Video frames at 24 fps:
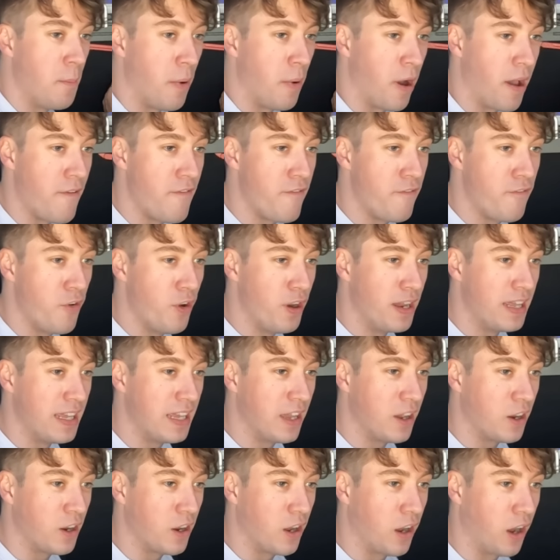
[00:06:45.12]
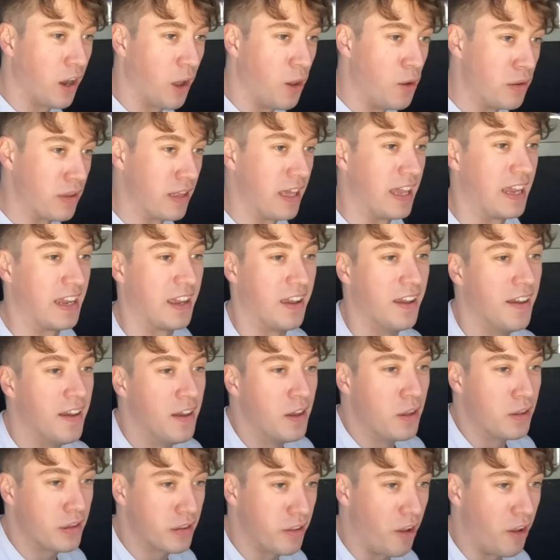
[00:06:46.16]
my fully closing
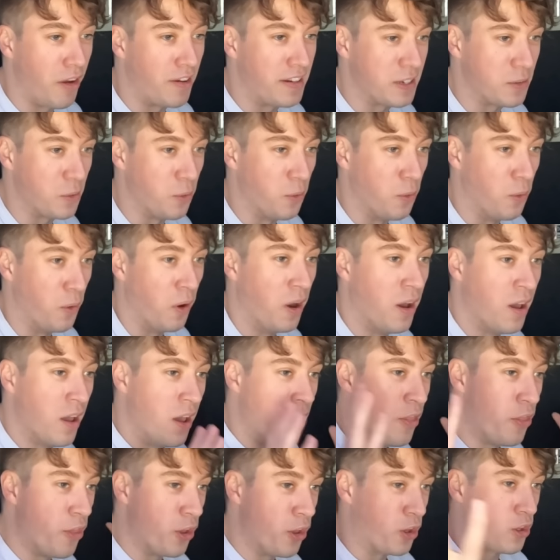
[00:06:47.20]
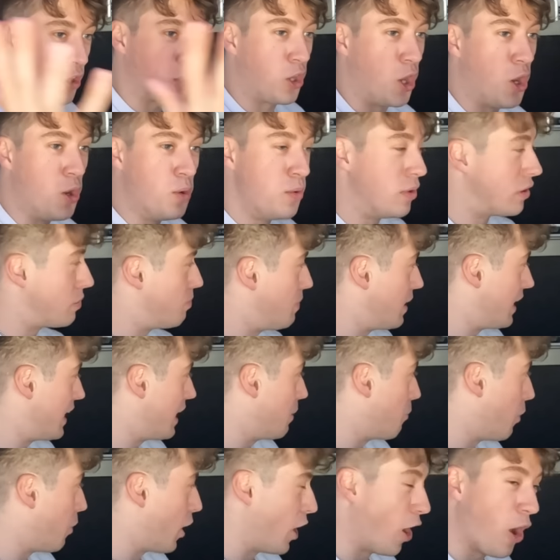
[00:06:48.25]
sliding door that cocoons
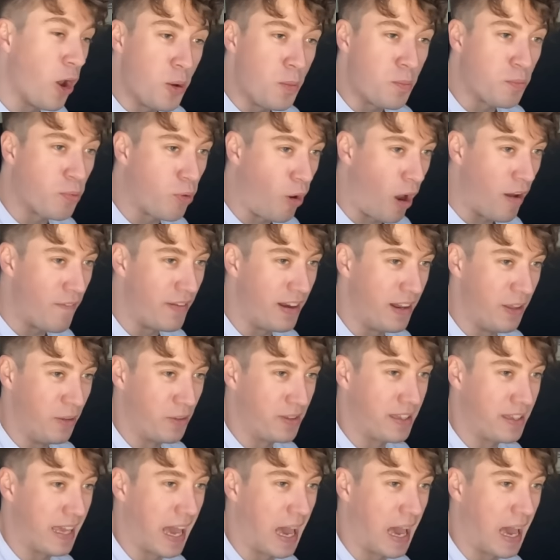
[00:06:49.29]
me in my own private little